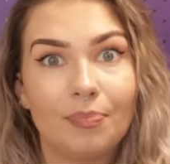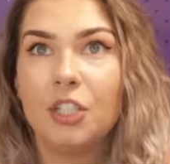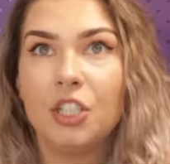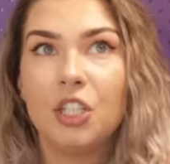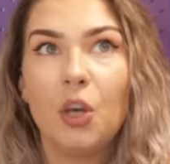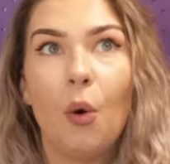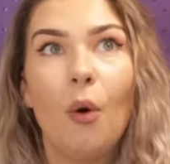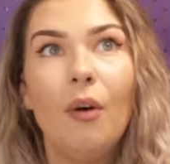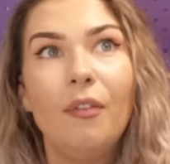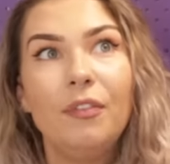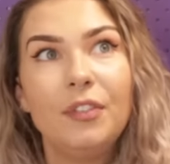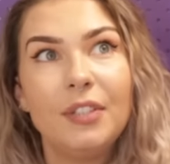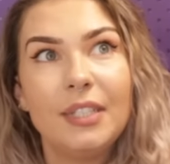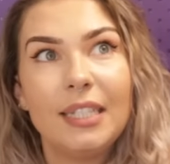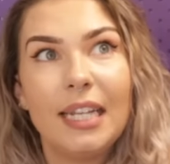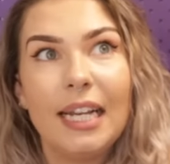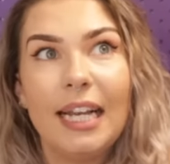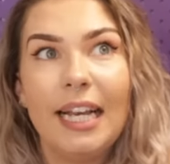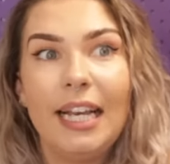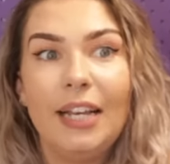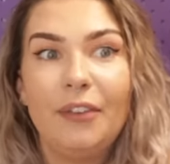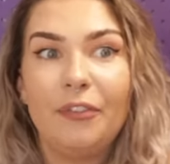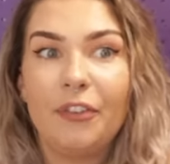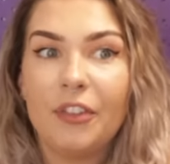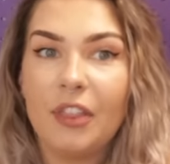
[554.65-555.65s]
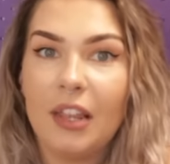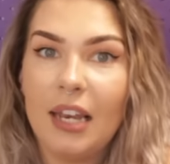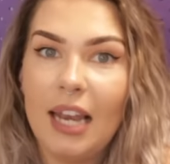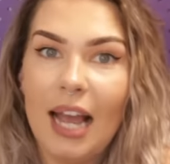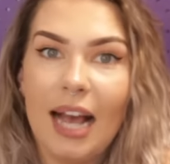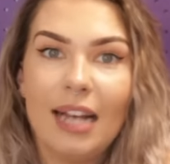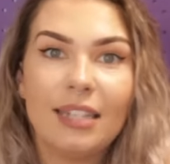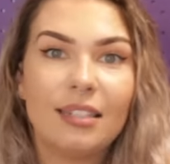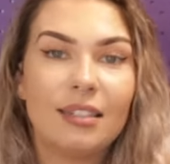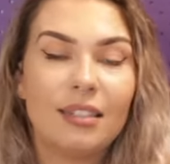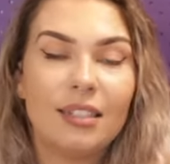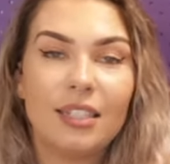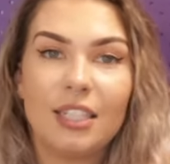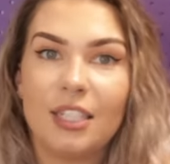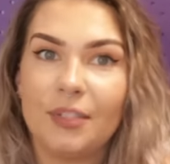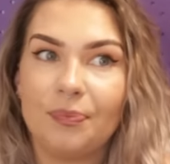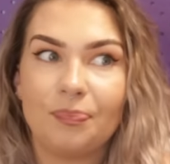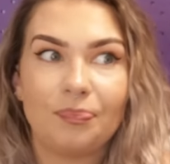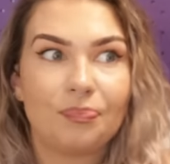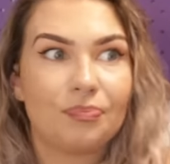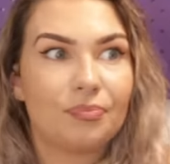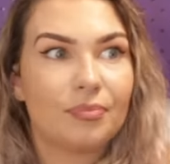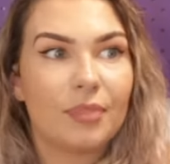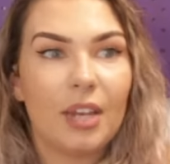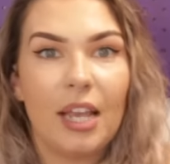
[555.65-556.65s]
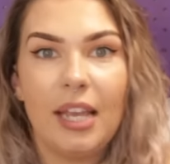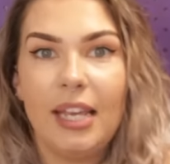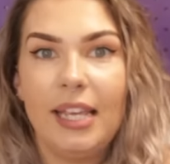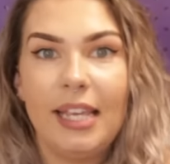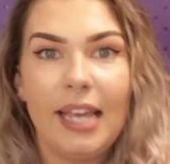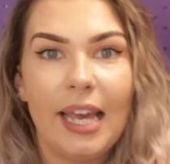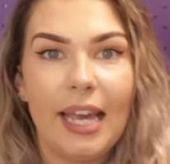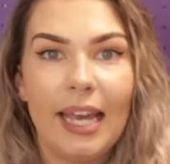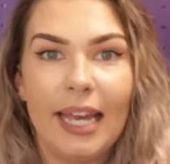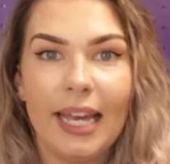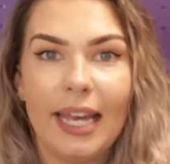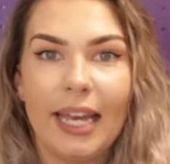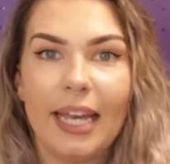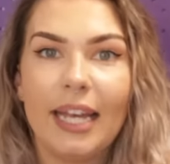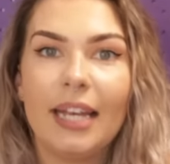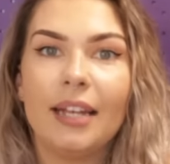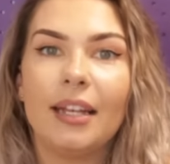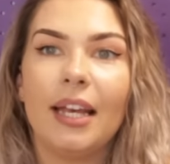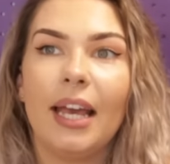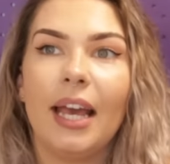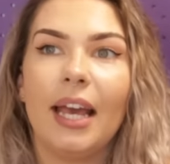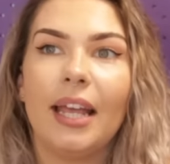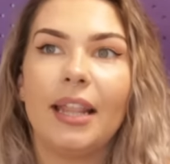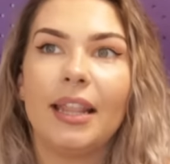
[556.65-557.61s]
So obviously for the last year,